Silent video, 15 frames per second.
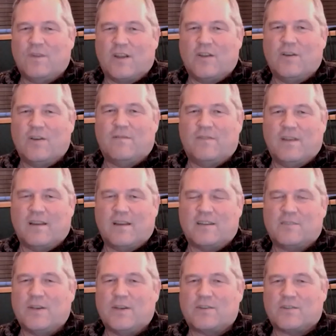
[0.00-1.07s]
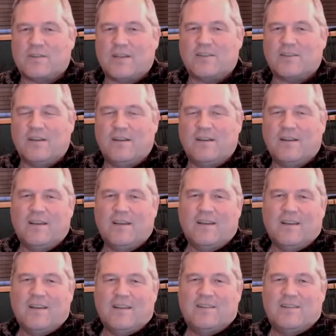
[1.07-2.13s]
We could have done a special session
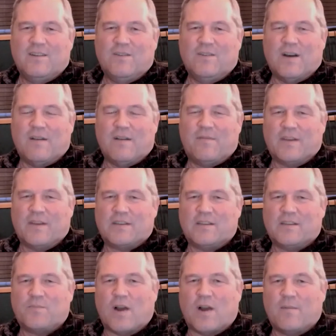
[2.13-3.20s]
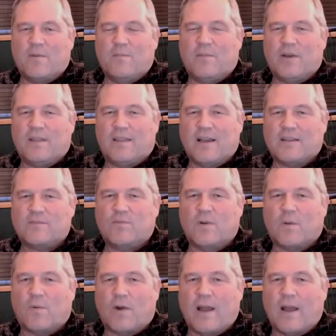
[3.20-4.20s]
to fix this problem, but that's where we're